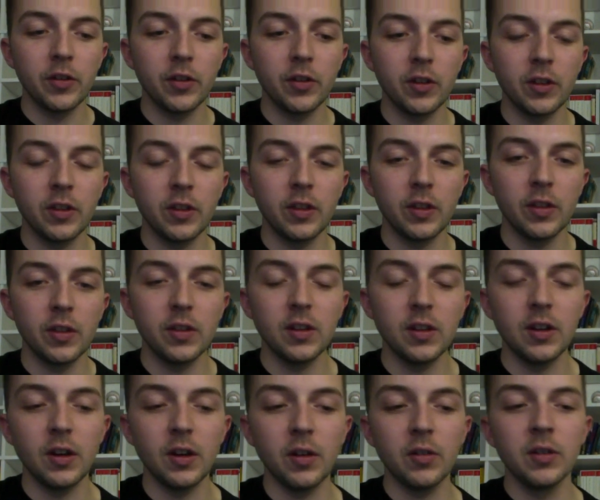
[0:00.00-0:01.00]
And,
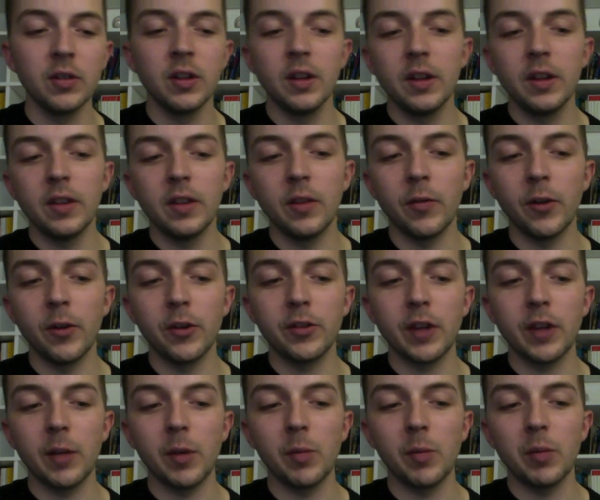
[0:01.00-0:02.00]
the first
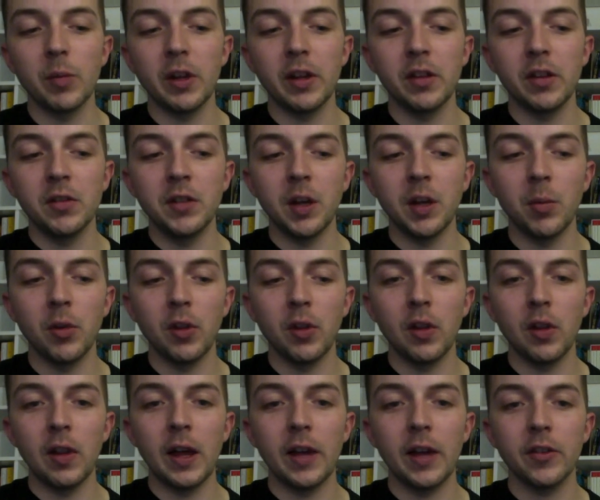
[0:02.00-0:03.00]
time you play it, you double the
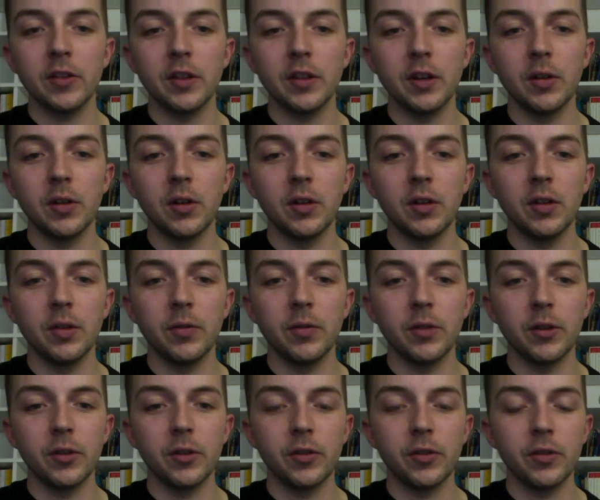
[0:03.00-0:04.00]
last note on the
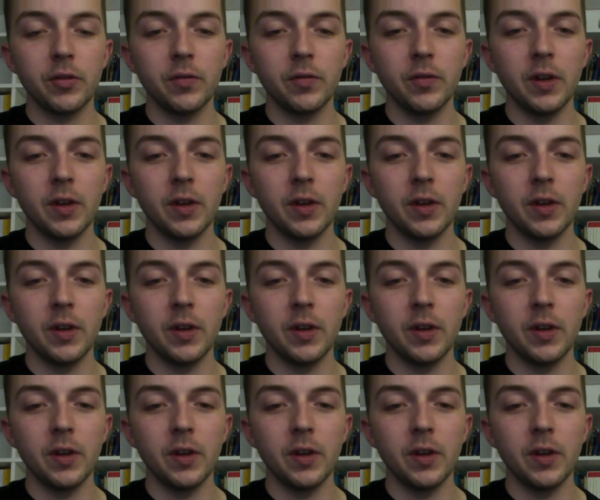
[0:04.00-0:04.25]
1st